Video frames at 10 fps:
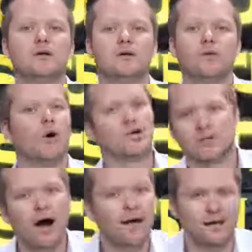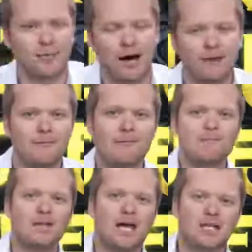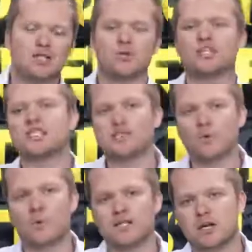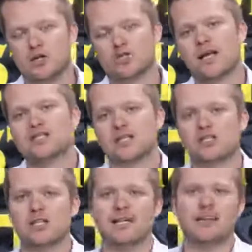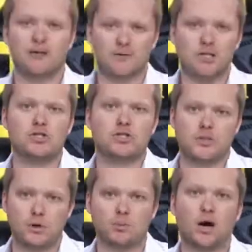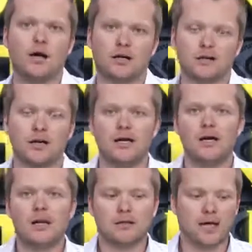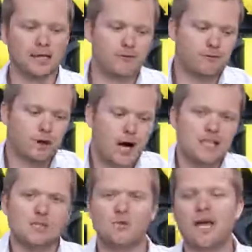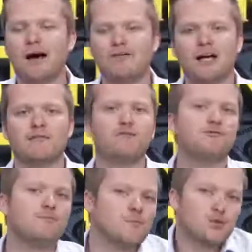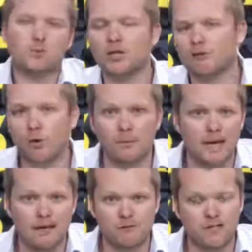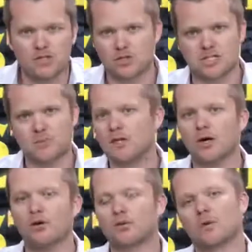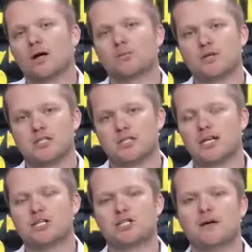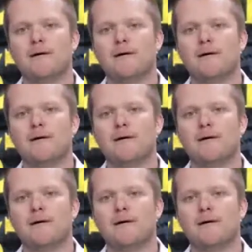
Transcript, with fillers: what you're talking about? And so this is where we start transitioning into the features of your product. Like, like for us, we have like three or four main features that we go through on a presentation.